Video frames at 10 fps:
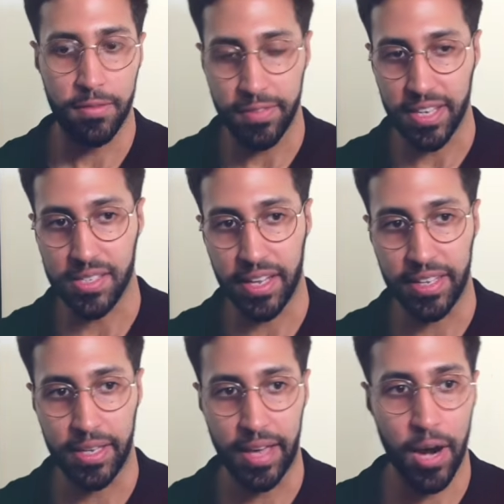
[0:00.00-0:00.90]
fixed
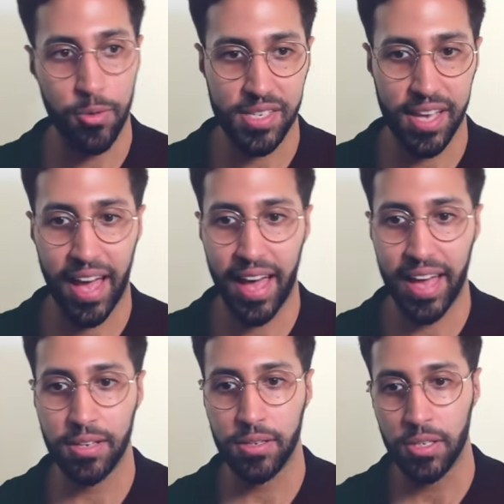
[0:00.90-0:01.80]
any errors it
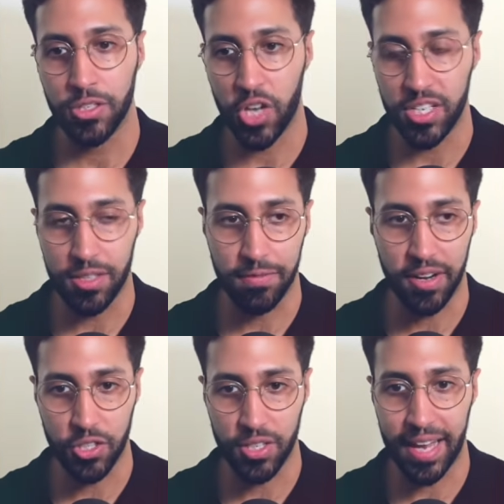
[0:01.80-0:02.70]
had, changed the
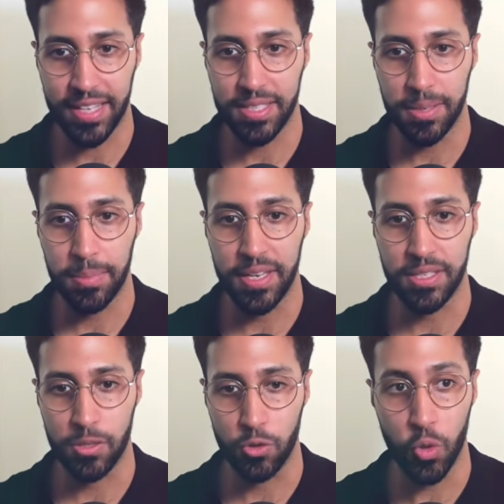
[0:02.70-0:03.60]
functionality bit
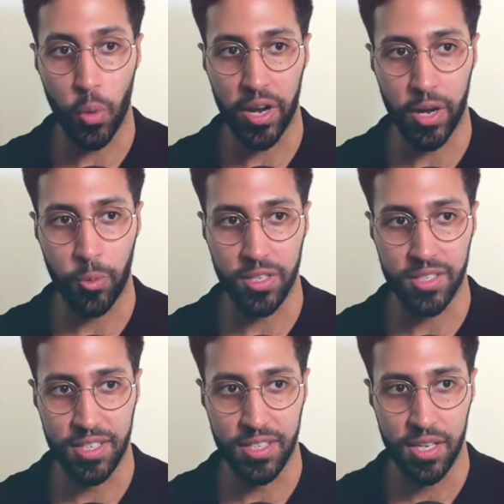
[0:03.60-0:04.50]
to do what I
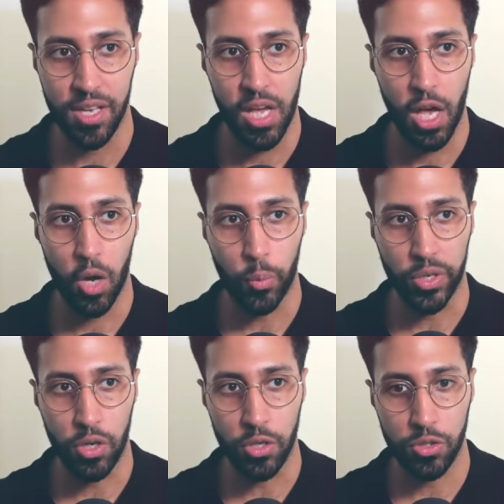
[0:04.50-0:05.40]
wanted, we
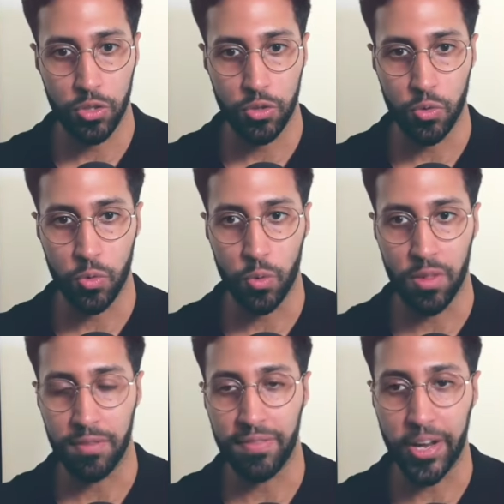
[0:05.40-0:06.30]
got to
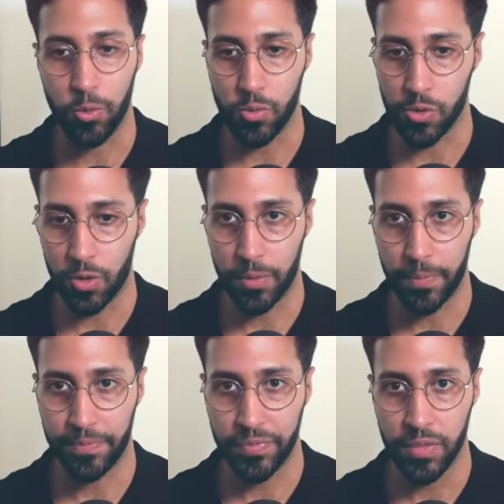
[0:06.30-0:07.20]
the final result.
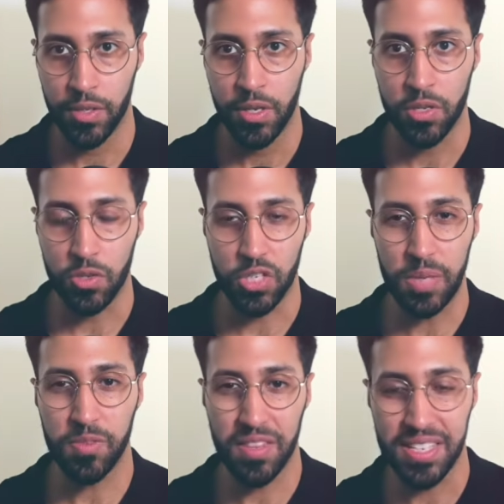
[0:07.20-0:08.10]
So in
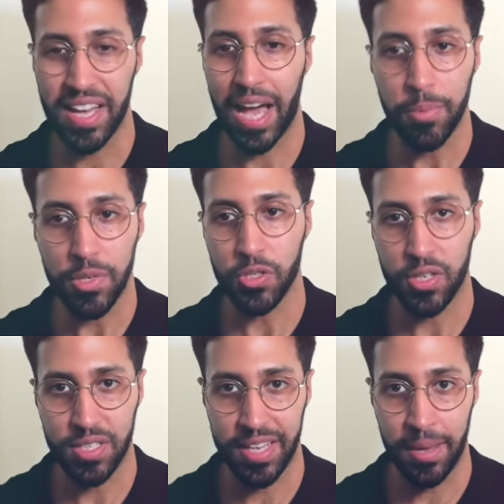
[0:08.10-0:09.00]
terms of the time it took
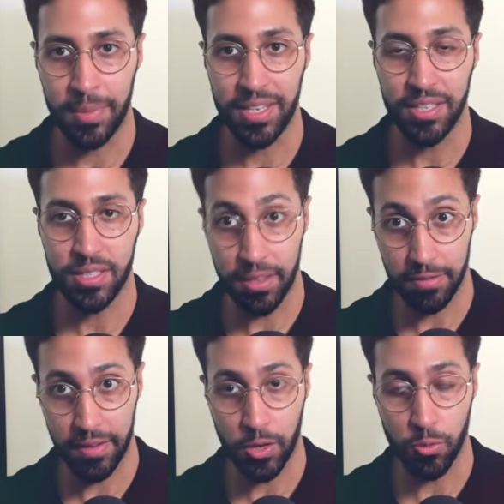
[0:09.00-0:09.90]
to get me to the
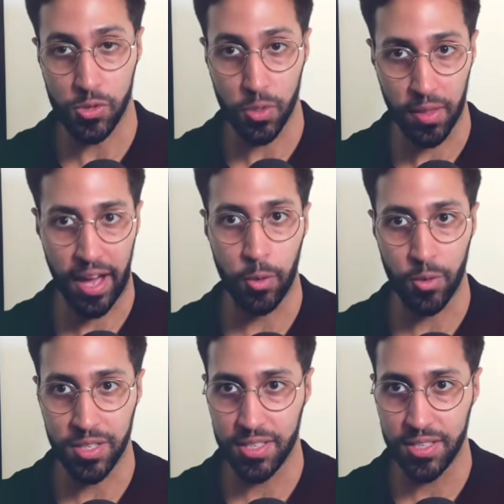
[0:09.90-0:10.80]
final result that I
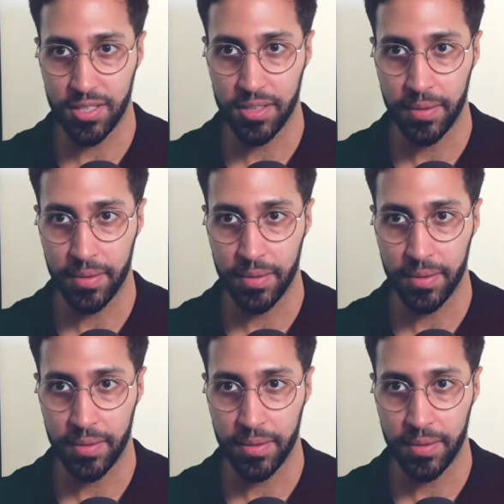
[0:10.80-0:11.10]
wanted,